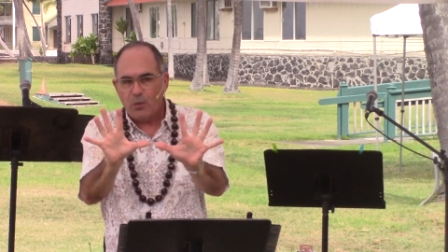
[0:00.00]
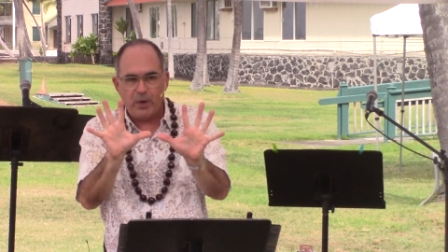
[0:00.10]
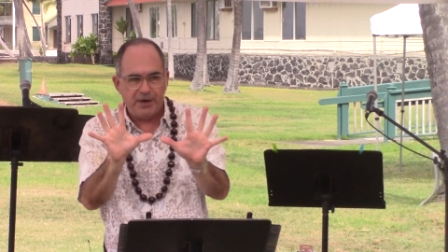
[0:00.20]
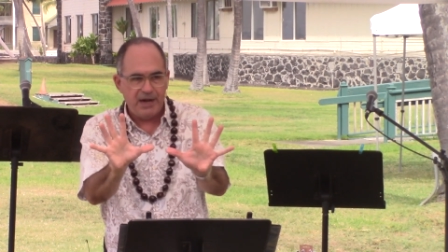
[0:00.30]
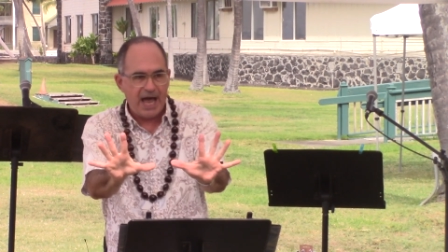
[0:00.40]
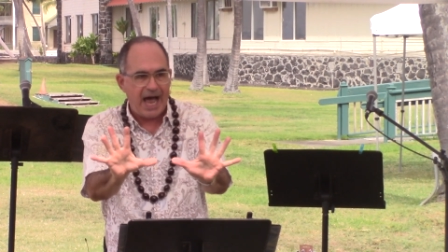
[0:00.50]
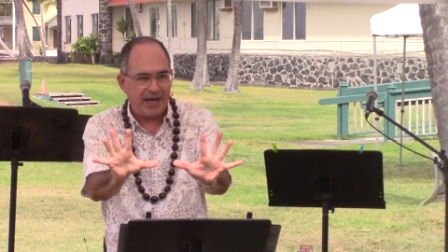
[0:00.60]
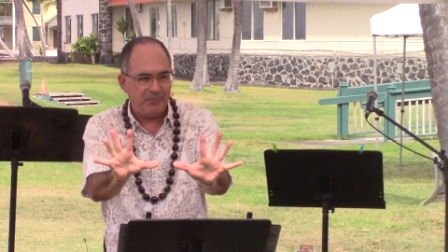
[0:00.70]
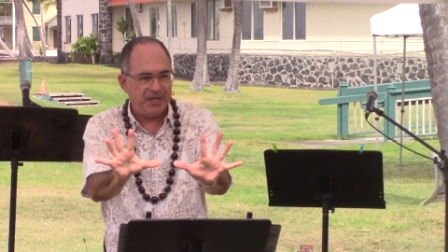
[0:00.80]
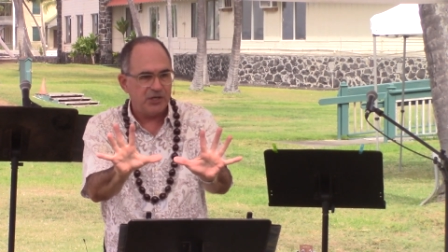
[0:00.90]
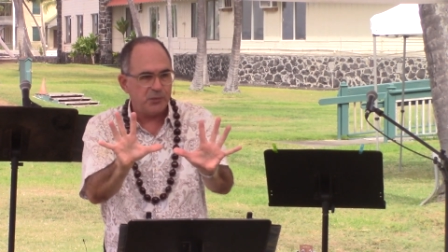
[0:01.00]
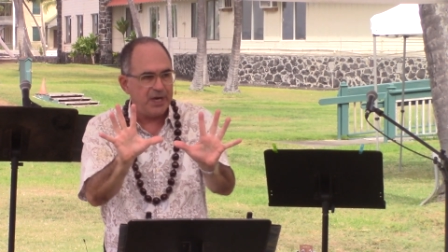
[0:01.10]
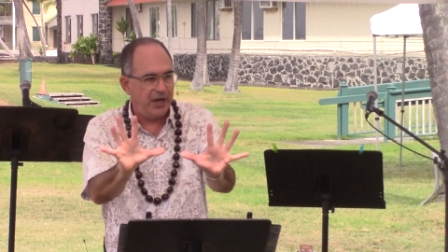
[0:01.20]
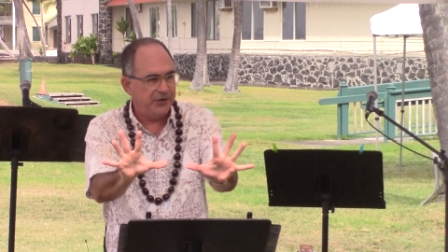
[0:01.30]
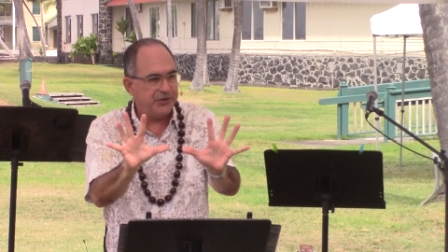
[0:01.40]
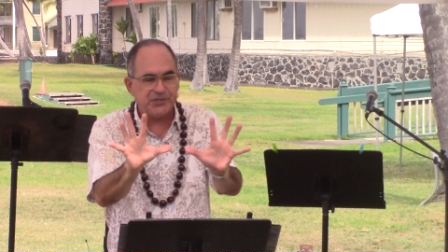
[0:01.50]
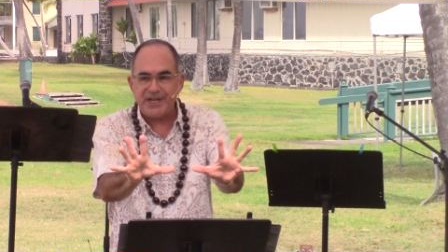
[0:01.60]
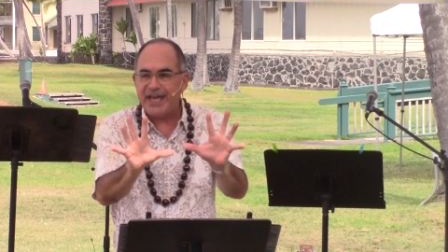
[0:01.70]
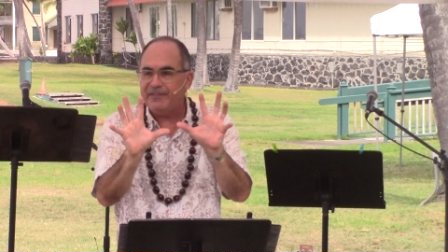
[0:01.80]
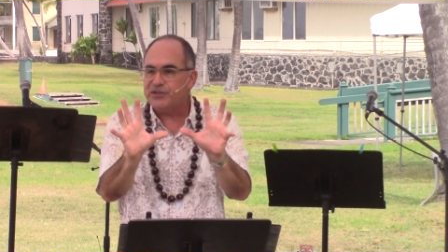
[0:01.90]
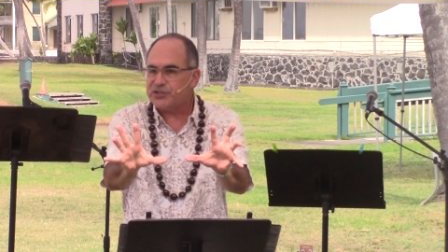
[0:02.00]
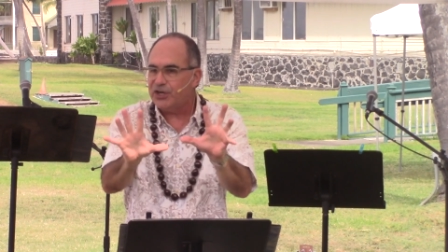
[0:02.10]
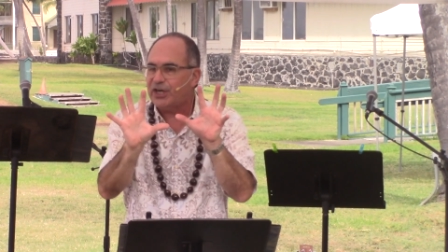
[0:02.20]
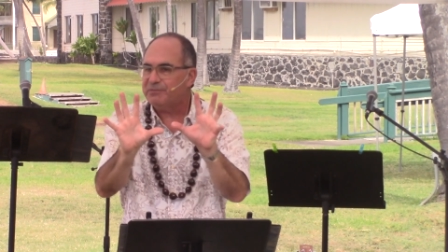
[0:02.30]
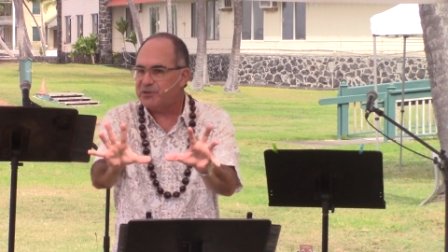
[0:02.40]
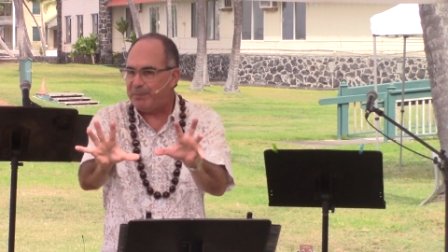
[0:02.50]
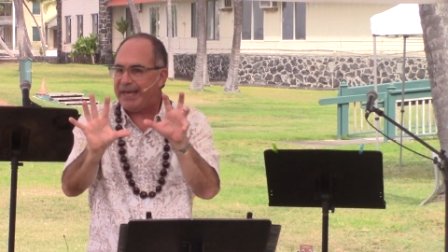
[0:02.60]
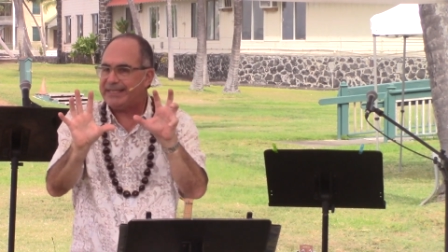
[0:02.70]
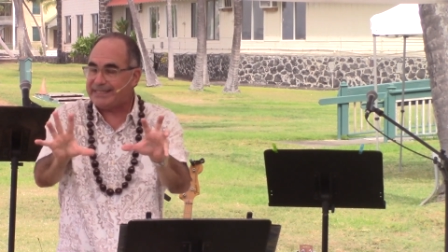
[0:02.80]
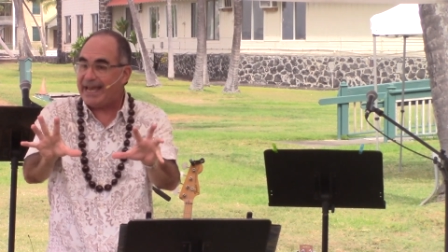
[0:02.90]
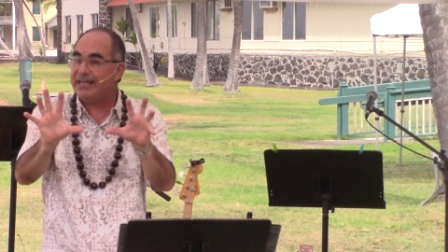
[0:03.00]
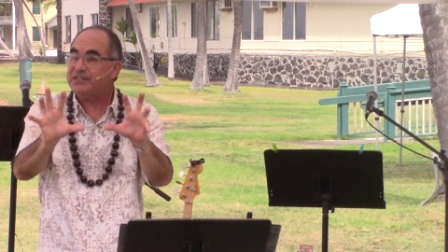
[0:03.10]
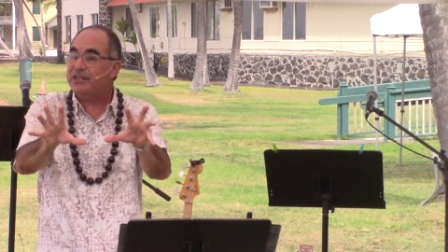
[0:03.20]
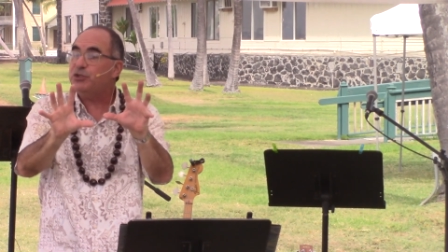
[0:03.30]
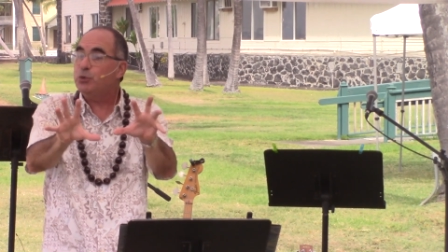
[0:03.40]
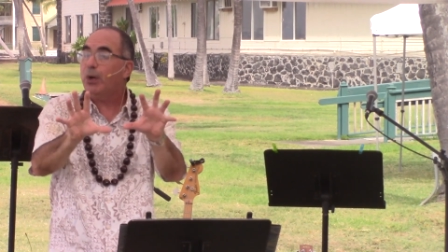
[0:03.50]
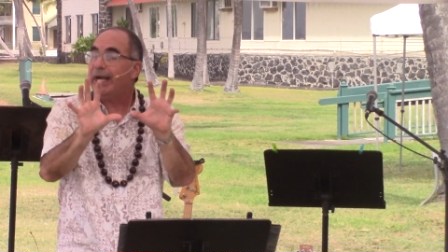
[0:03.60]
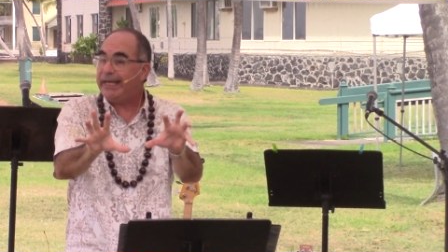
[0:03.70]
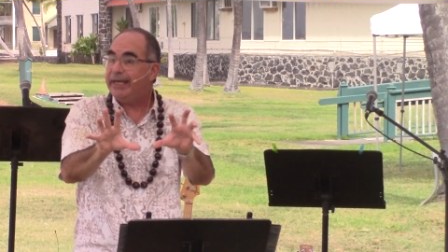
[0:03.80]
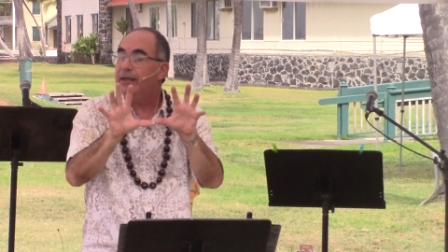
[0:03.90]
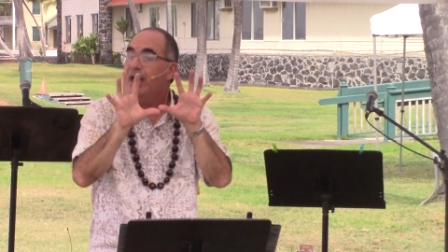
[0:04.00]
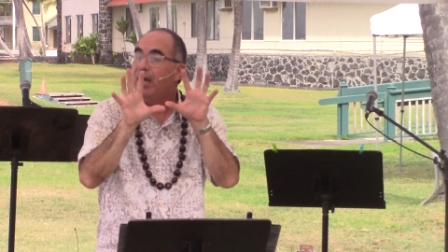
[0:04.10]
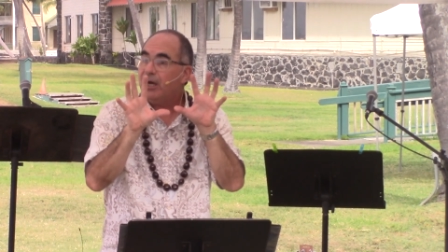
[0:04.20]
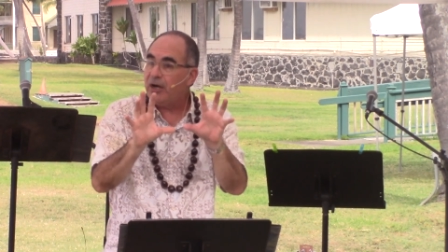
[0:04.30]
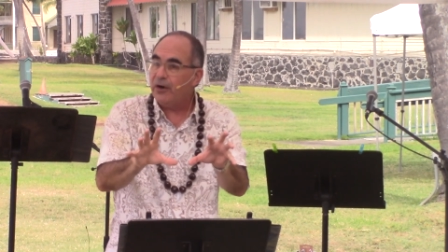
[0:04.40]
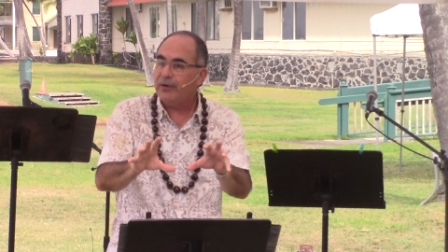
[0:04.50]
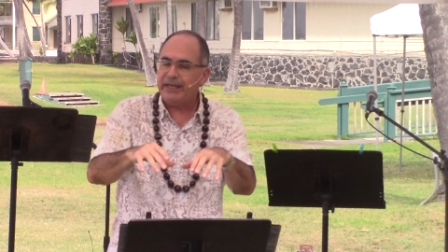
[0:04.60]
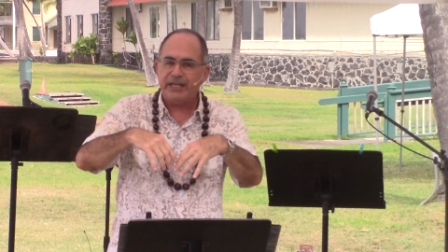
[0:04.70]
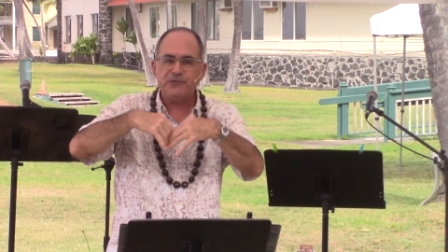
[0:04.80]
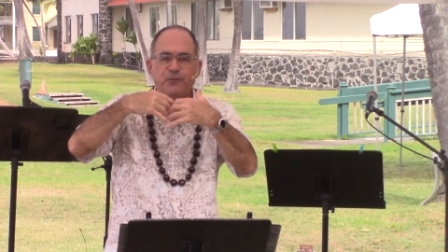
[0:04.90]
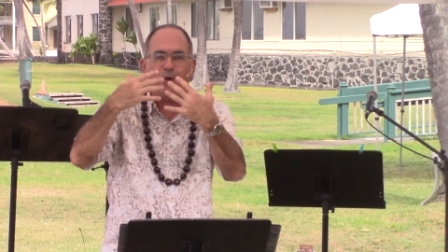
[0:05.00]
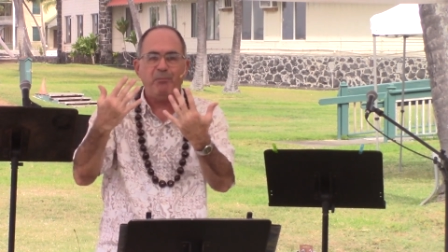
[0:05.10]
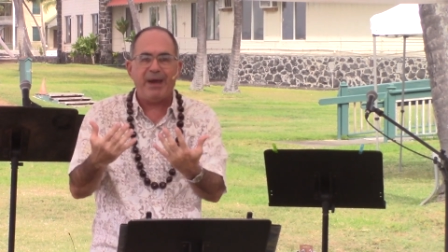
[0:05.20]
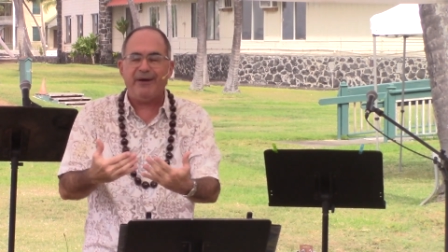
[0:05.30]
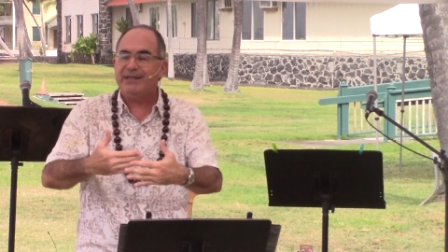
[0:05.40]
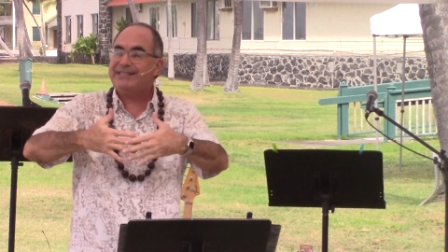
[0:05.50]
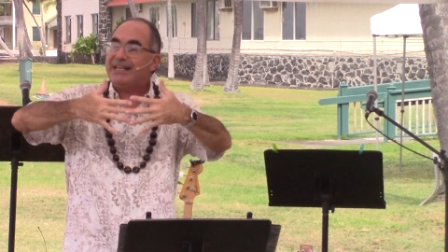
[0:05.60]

We're not because we understand the circumstance that you are in currently. That's forbearance.